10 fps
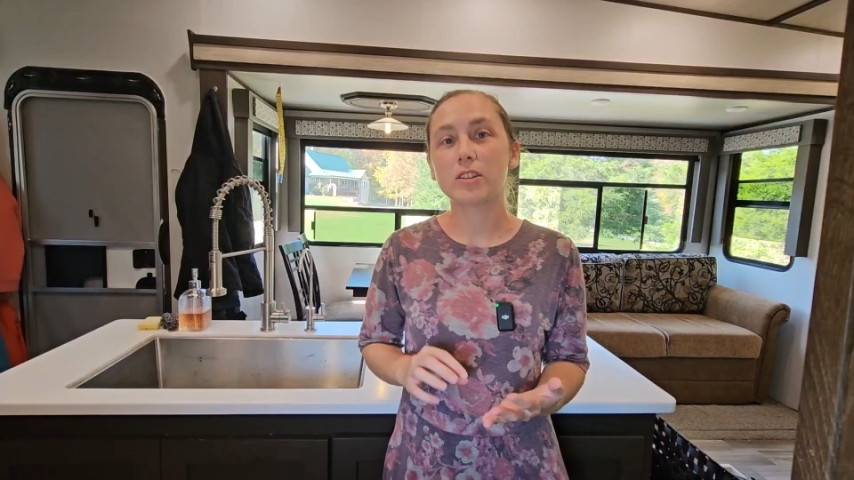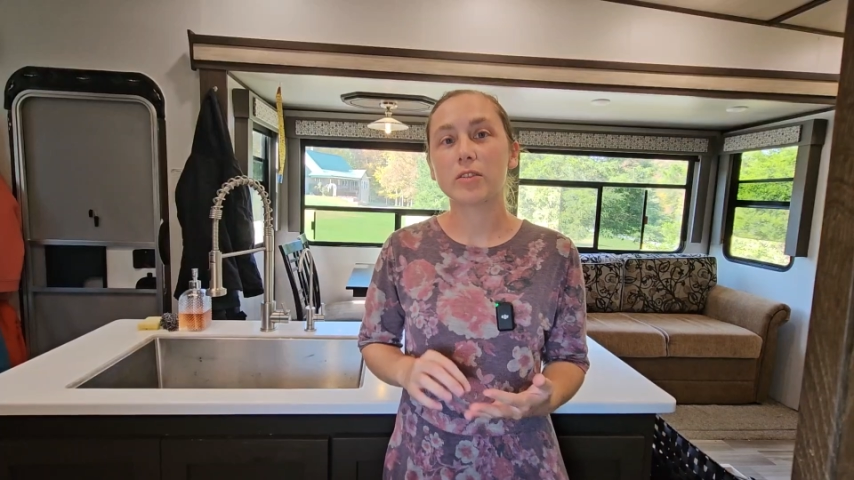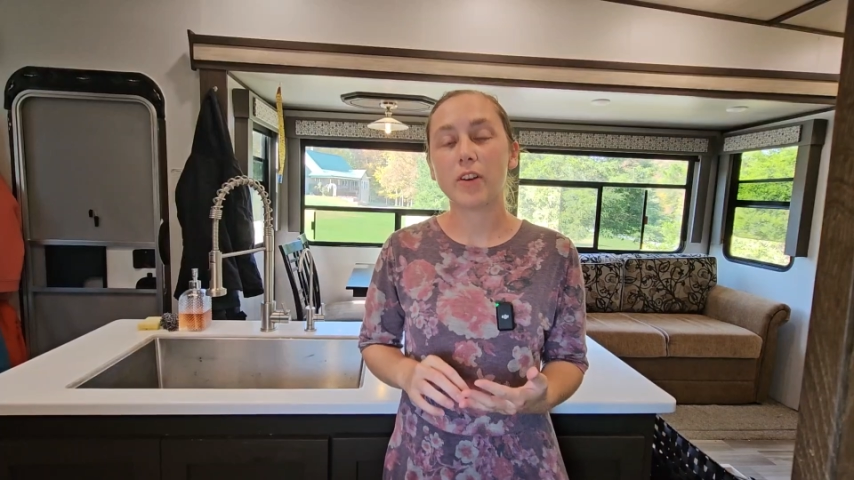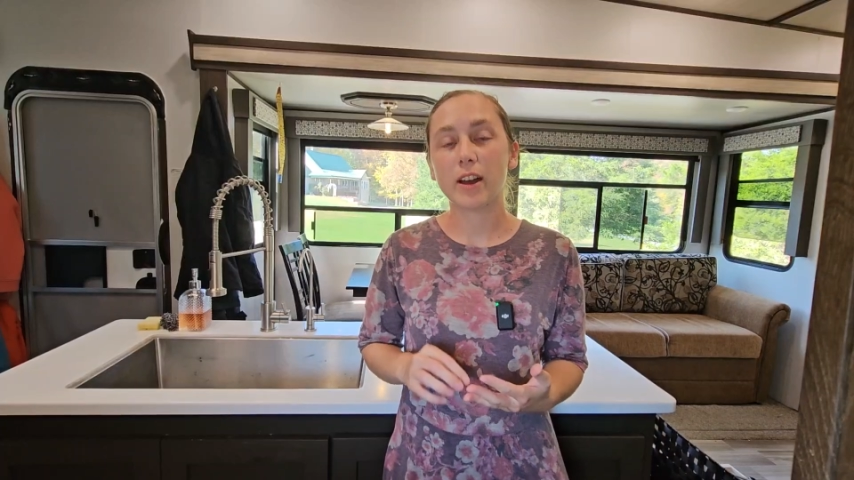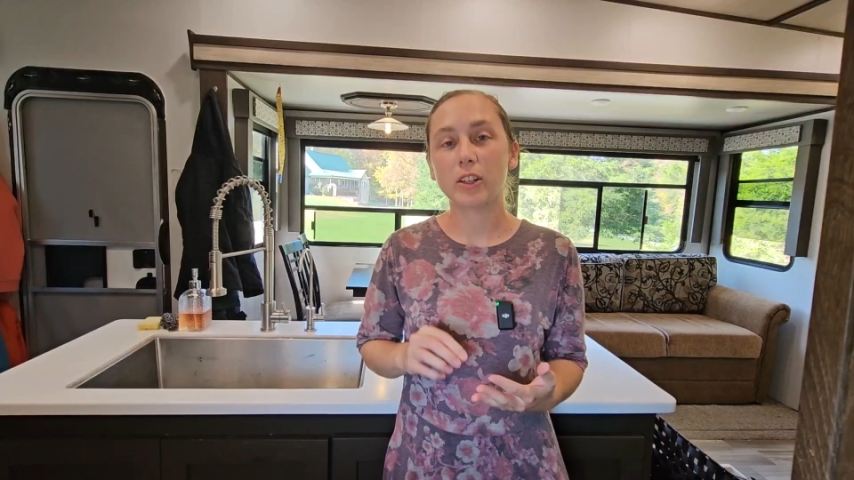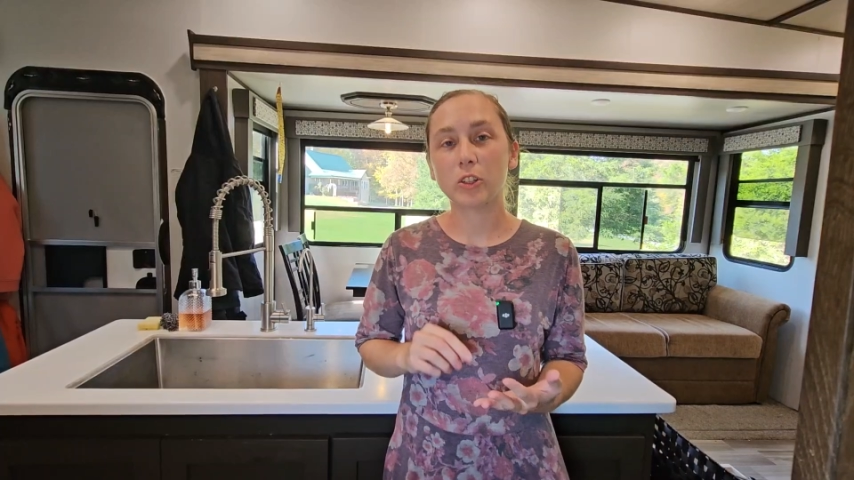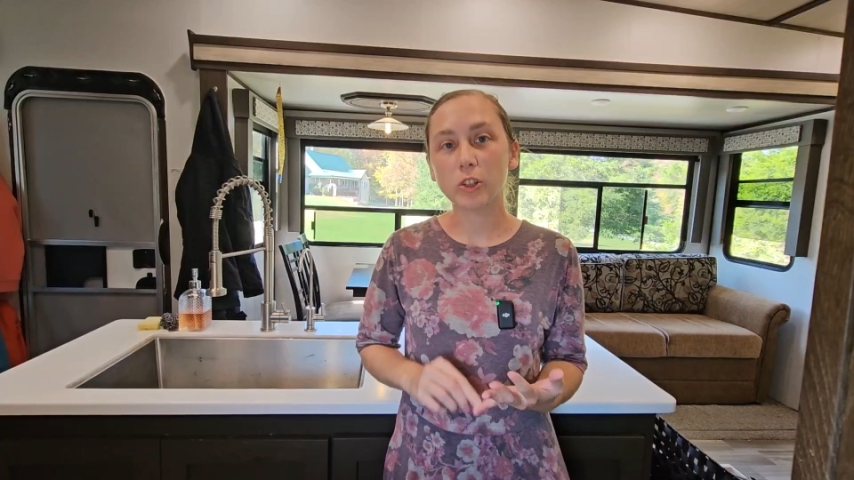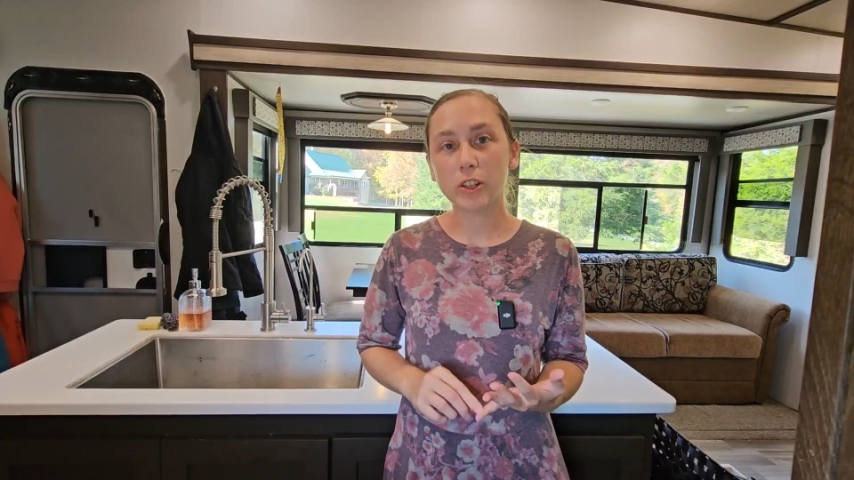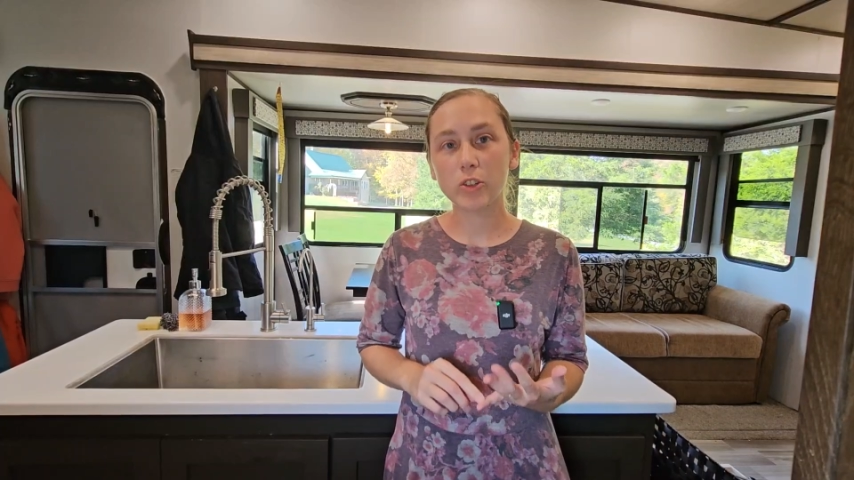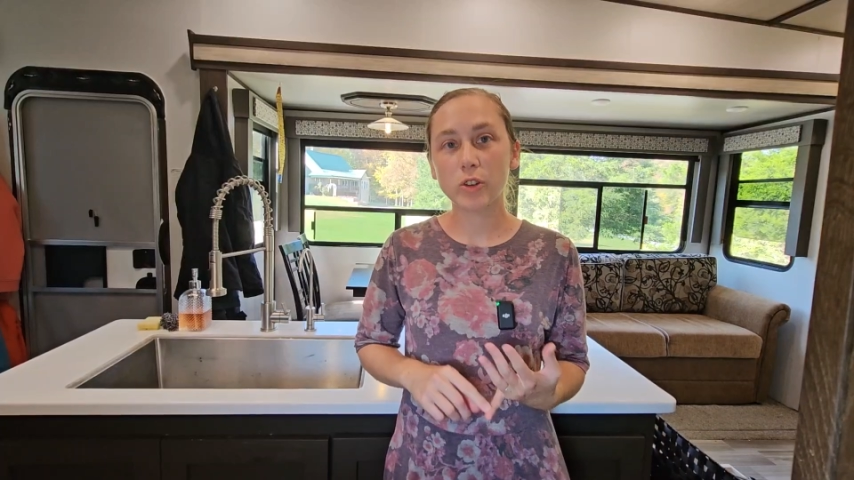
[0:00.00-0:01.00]
to find
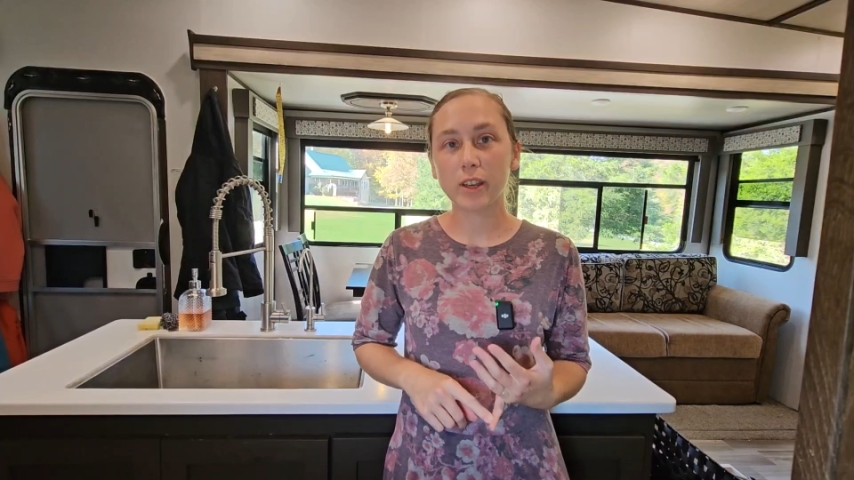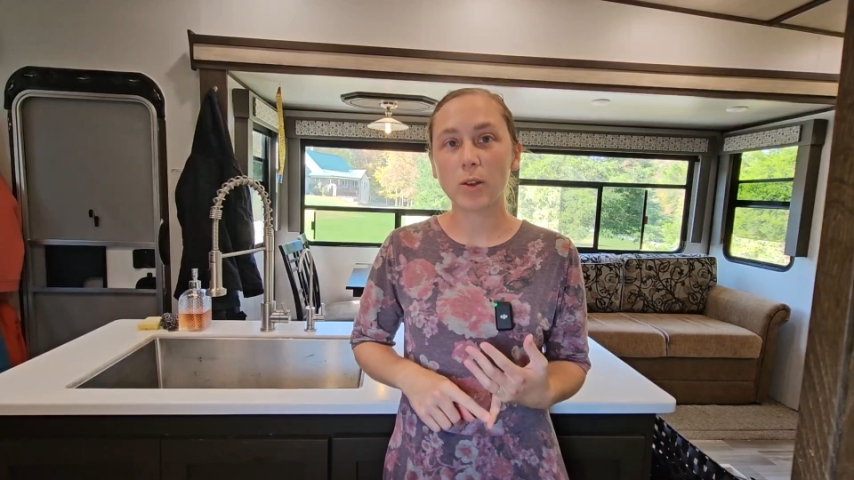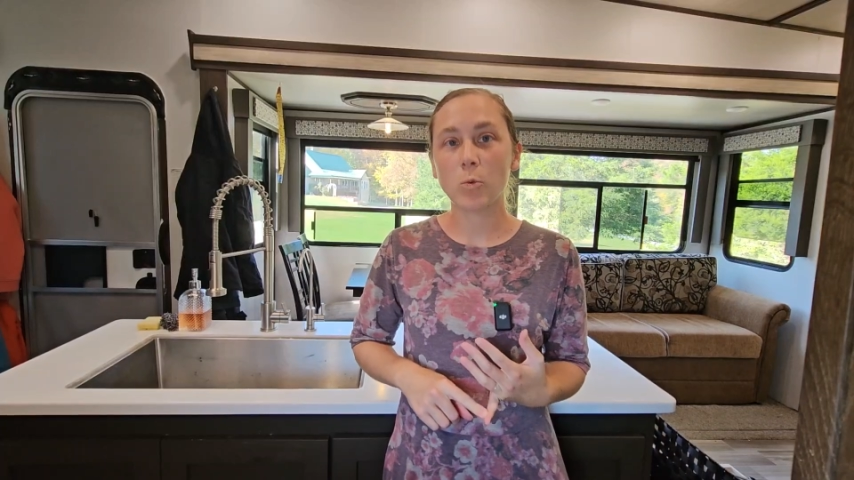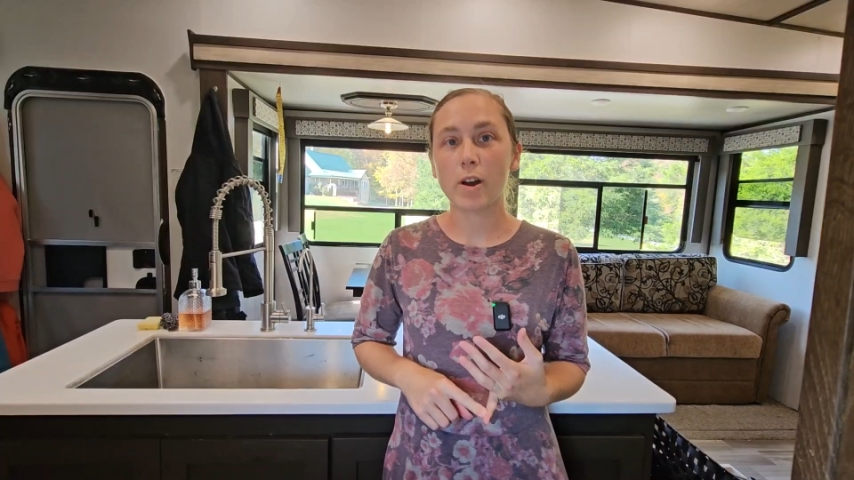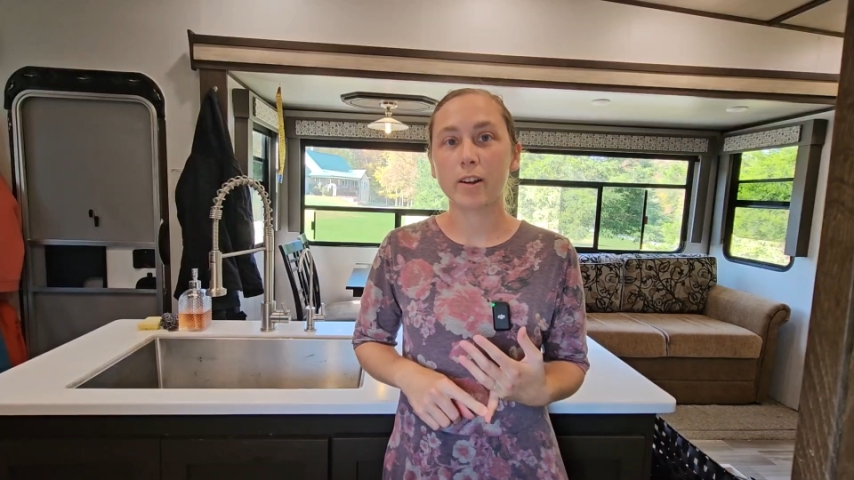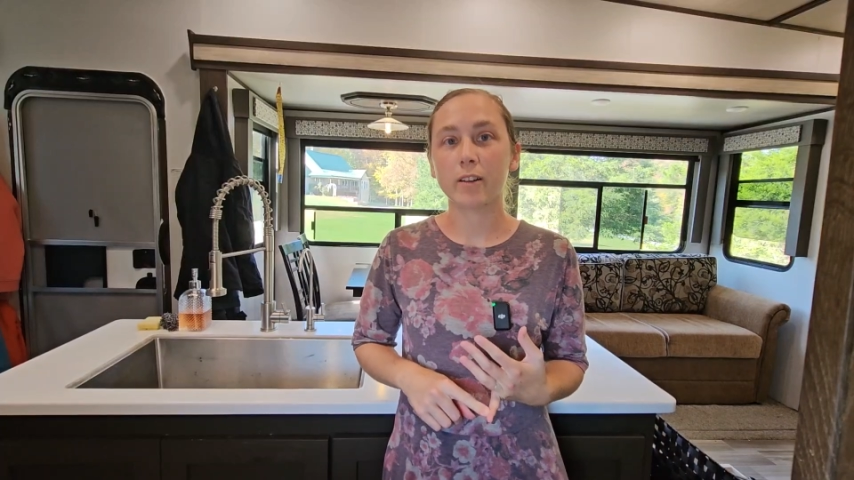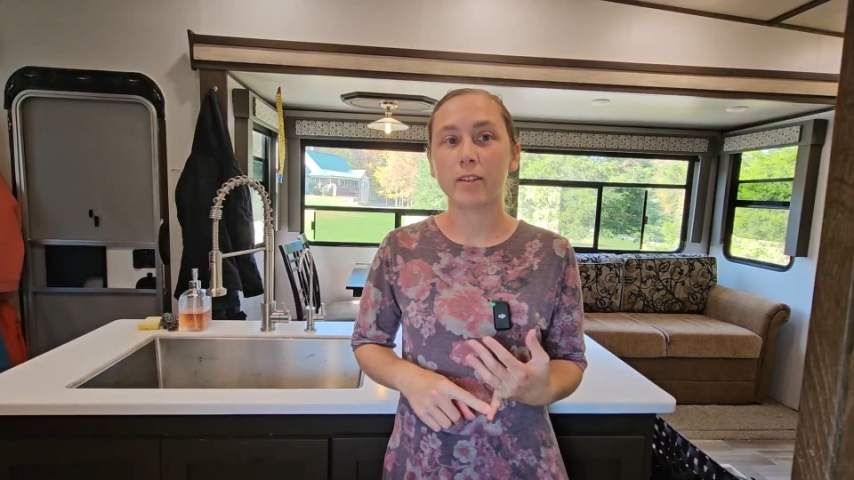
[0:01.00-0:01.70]
good drinking water